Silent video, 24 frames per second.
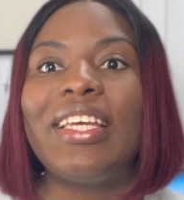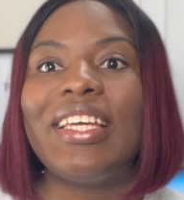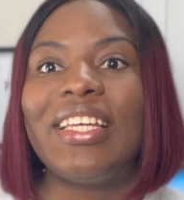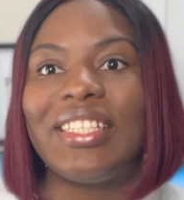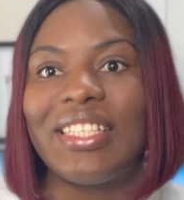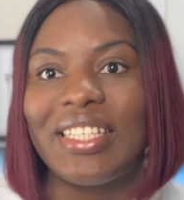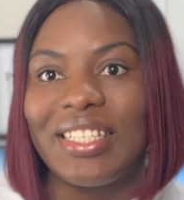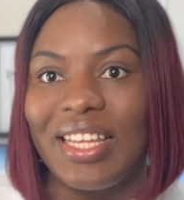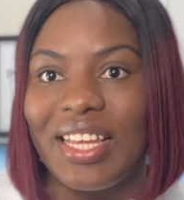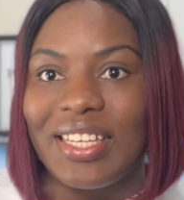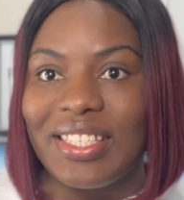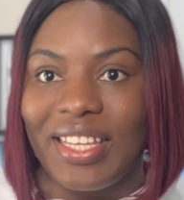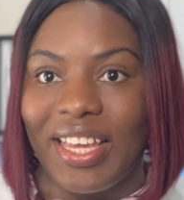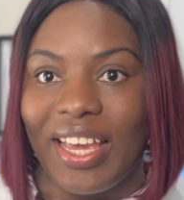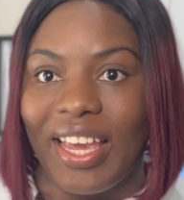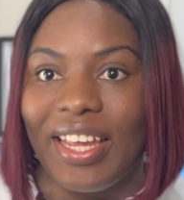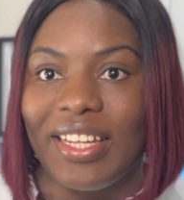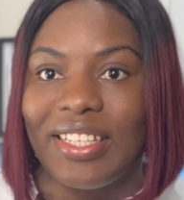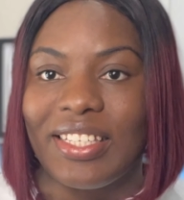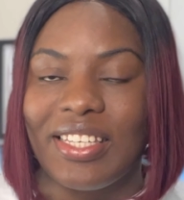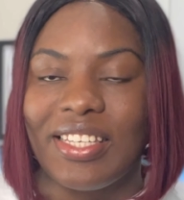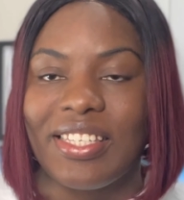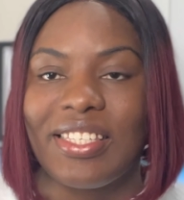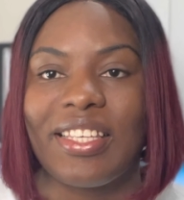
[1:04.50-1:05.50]
a data
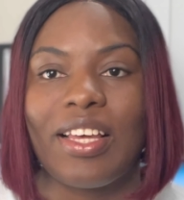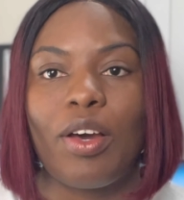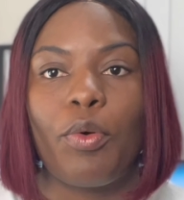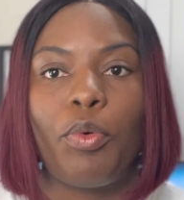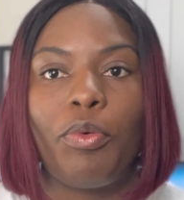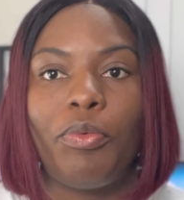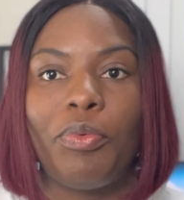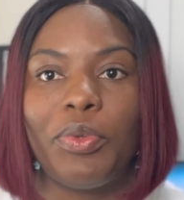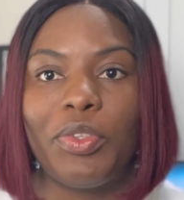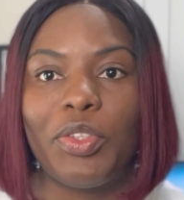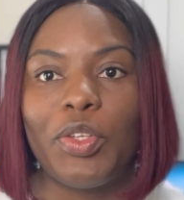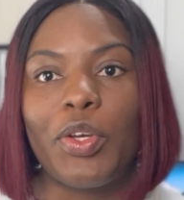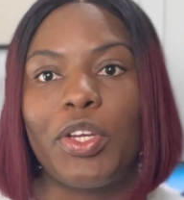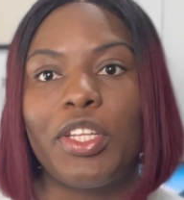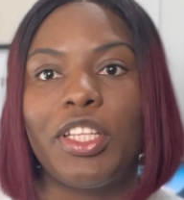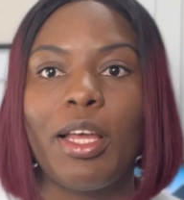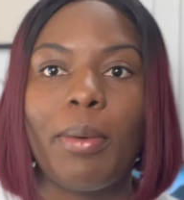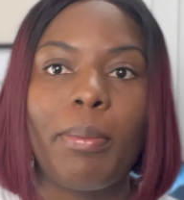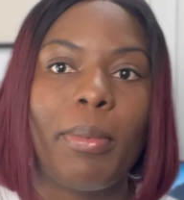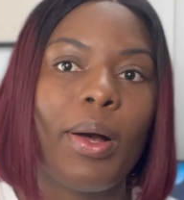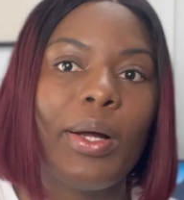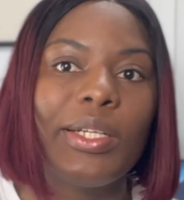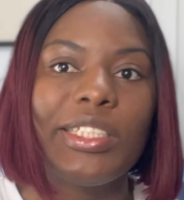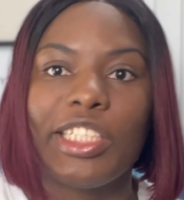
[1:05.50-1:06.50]
scientist, and we've been talking
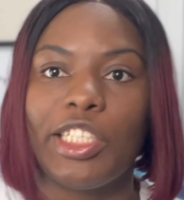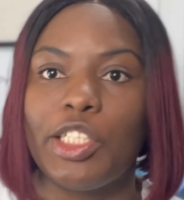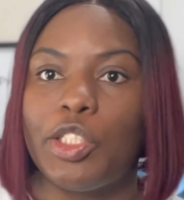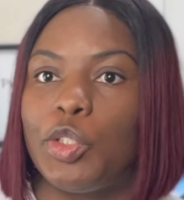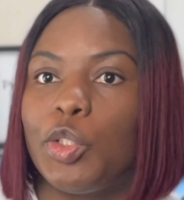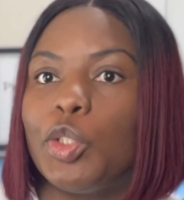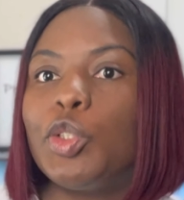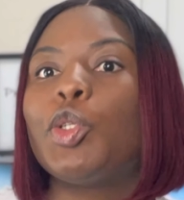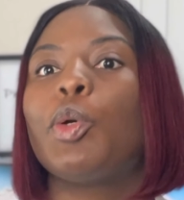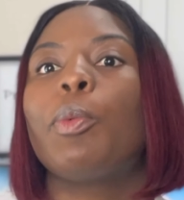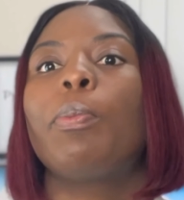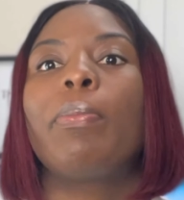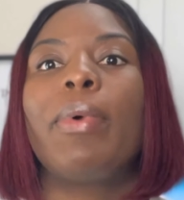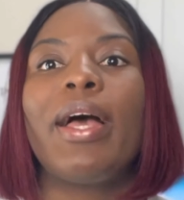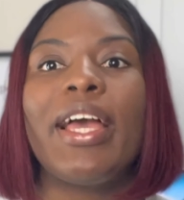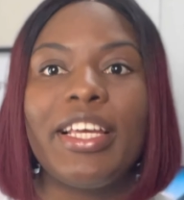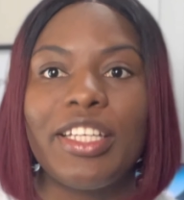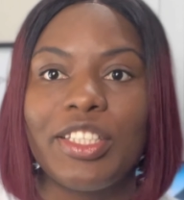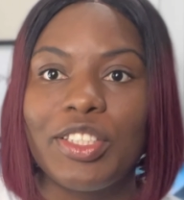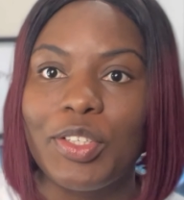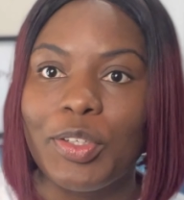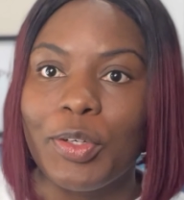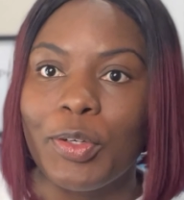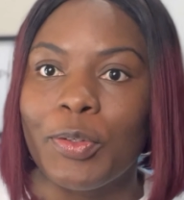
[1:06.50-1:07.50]
about intro to
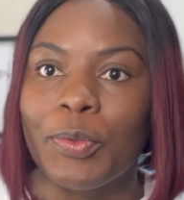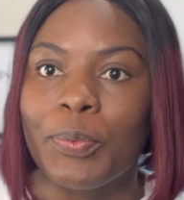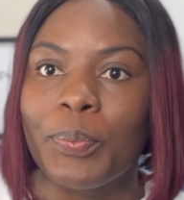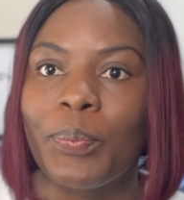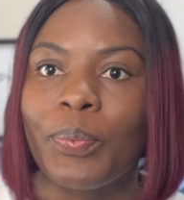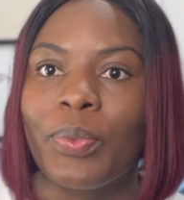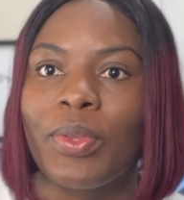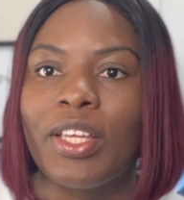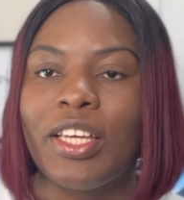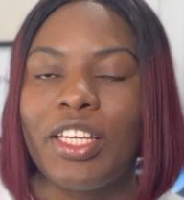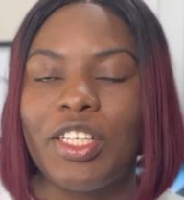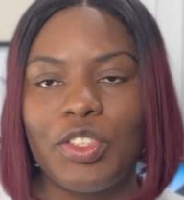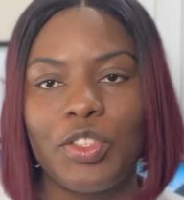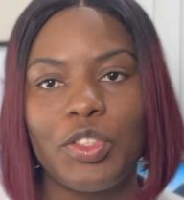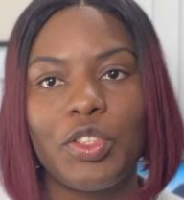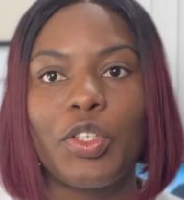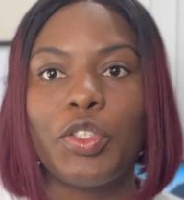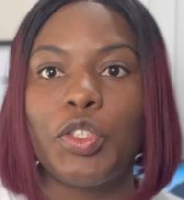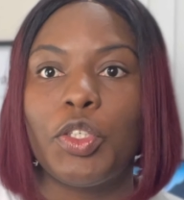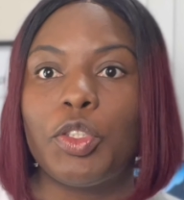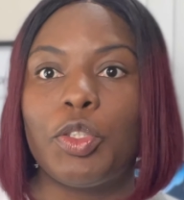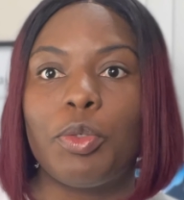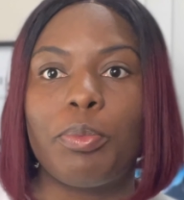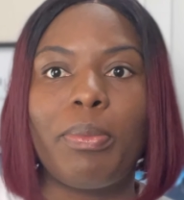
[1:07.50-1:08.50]
Python,
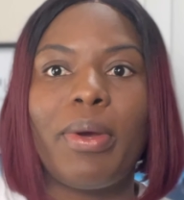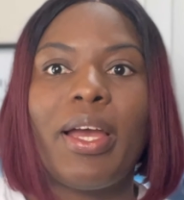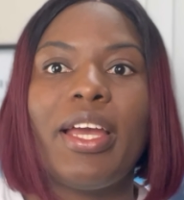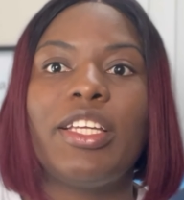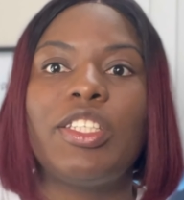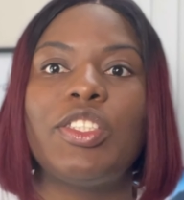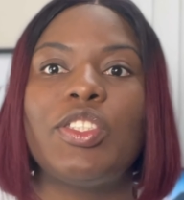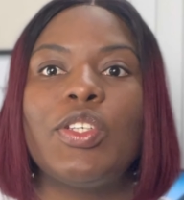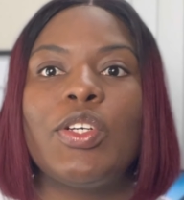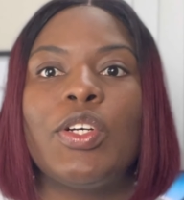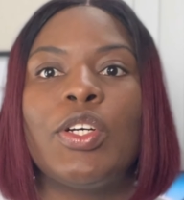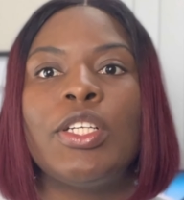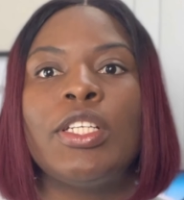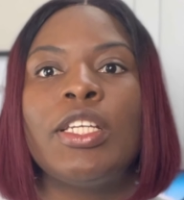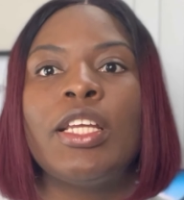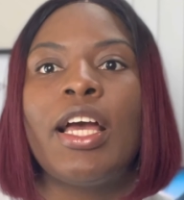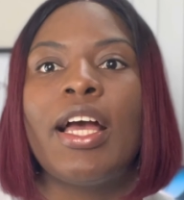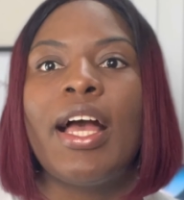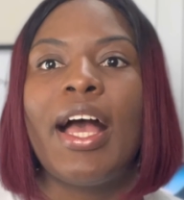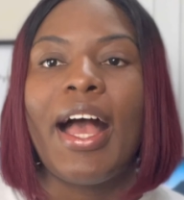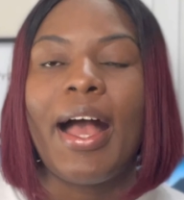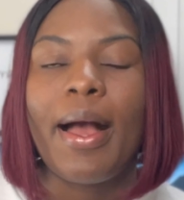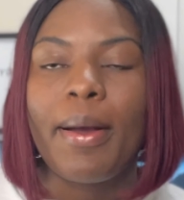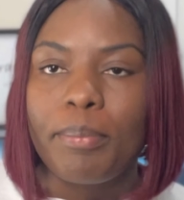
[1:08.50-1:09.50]
introduction to Python
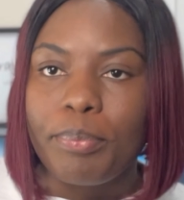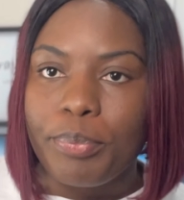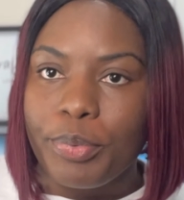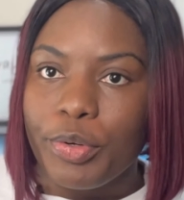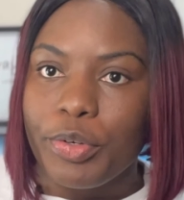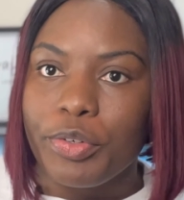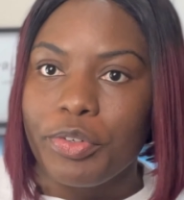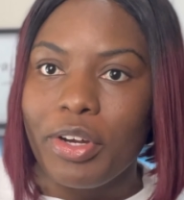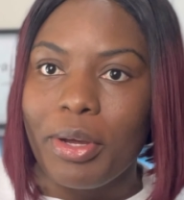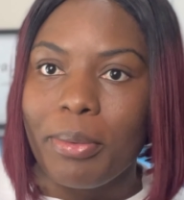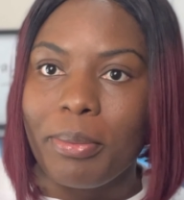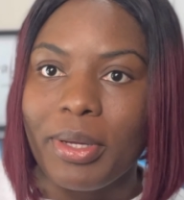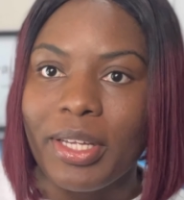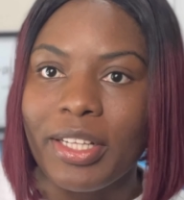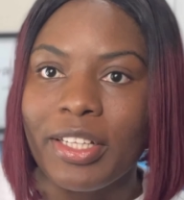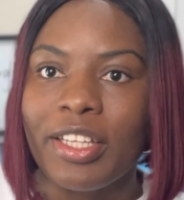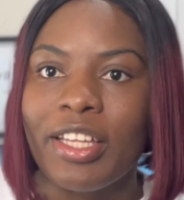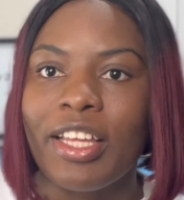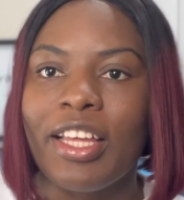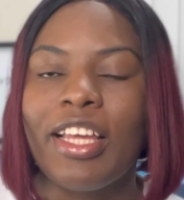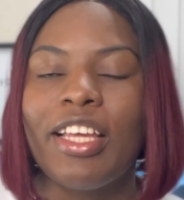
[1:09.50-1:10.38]
and programming.